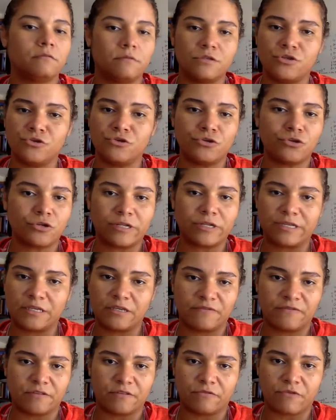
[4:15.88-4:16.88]
you're not gonna
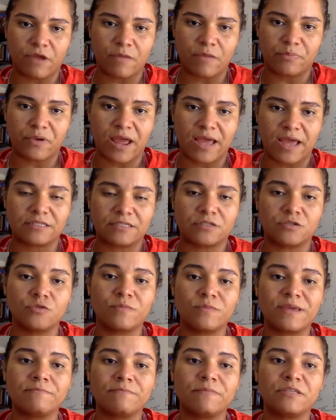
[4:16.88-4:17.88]
give them the right price. You
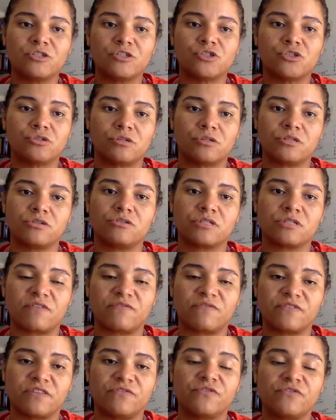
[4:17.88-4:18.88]
might be shooting
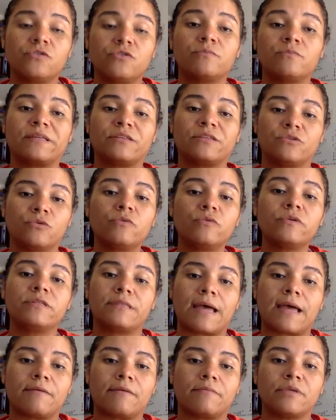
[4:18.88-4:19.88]
yourself in the foot by doing
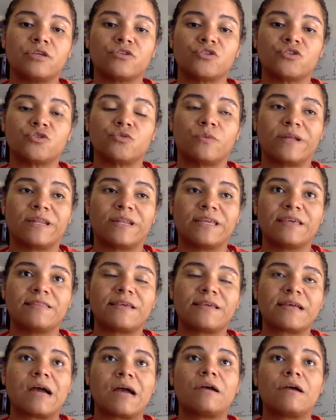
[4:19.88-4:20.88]
that because you wanna get
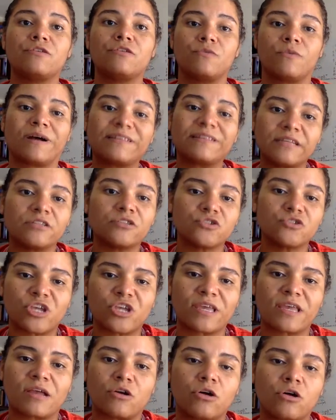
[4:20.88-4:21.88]
the client, you want them to
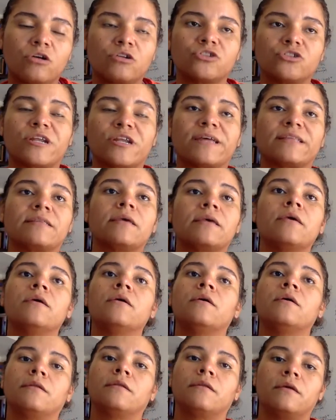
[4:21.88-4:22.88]
sign a contract
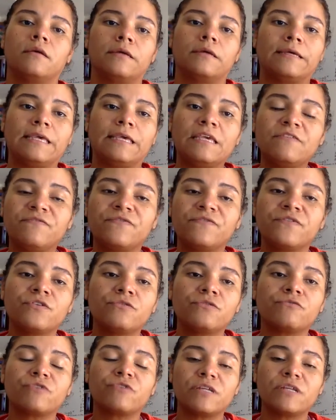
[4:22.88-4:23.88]
if
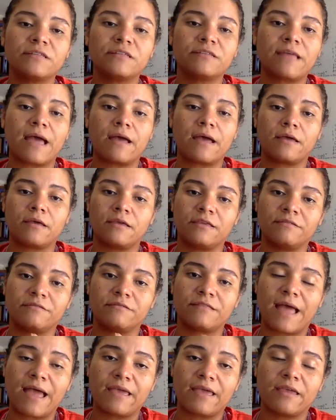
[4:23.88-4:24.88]
you really that
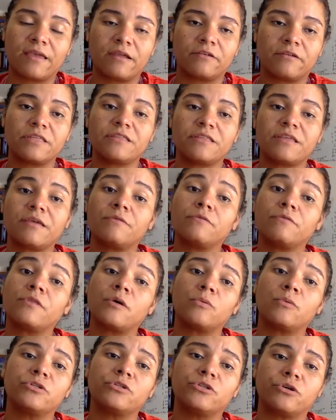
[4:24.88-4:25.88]
in that hurry, they,
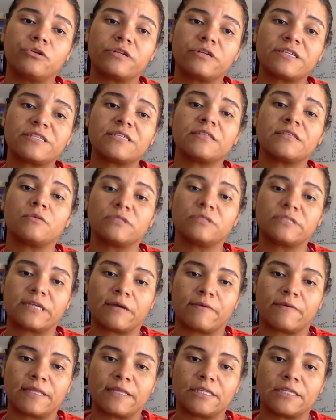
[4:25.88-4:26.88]
they will notice and they will
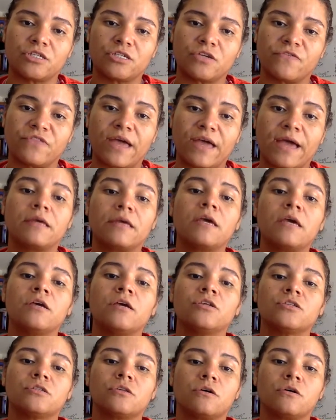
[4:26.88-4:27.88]
take advantage of that.
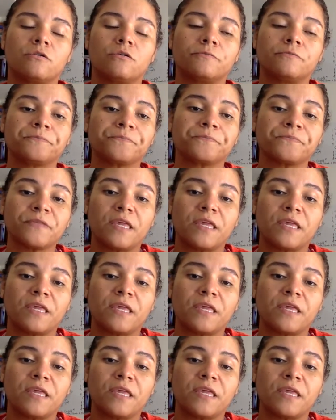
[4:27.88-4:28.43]
So